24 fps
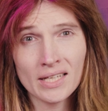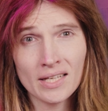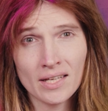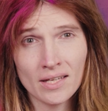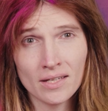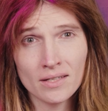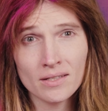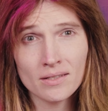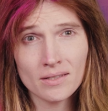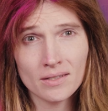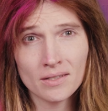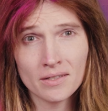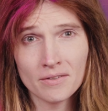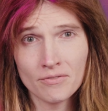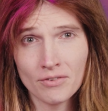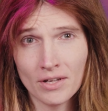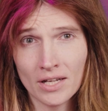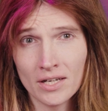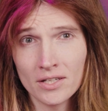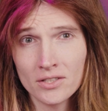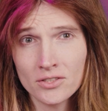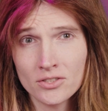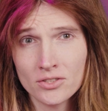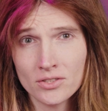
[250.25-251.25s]
a kink and a
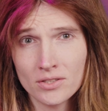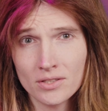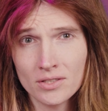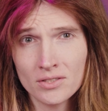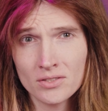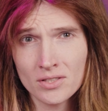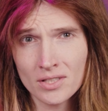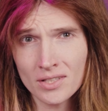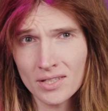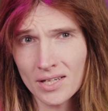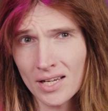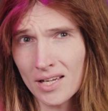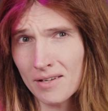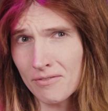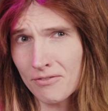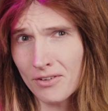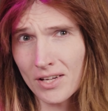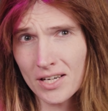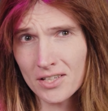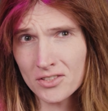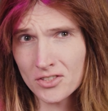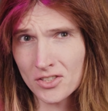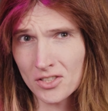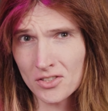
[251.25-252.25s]
fetish is that a
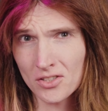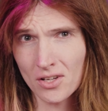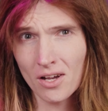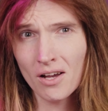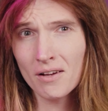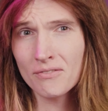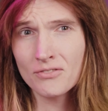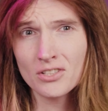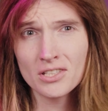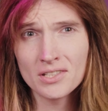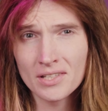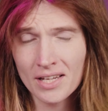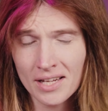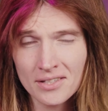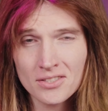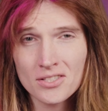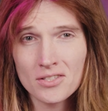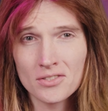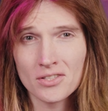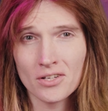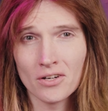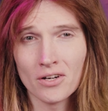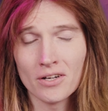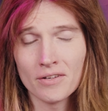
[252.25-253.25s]
fetish is often
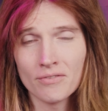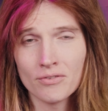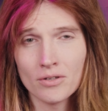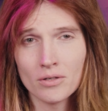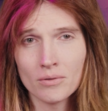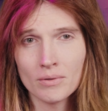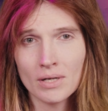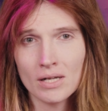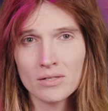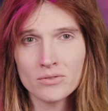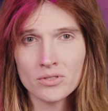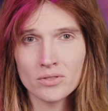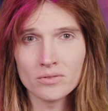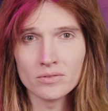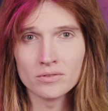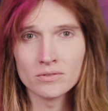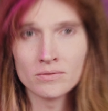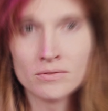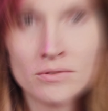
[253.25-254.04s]
necessary for arousal.